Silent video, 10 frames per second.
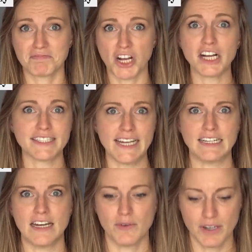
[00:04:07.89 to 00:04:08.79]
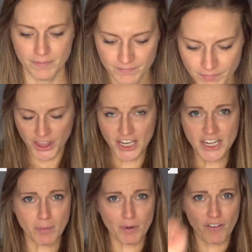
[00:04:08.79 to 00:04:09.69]
contact anyone.
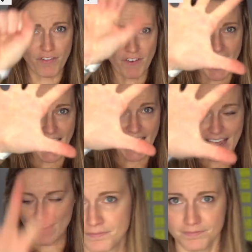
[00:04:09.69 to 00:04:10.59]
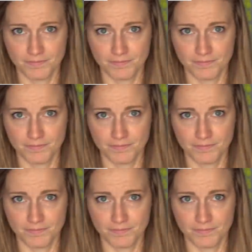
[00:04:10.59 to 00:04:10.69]
Thing number five,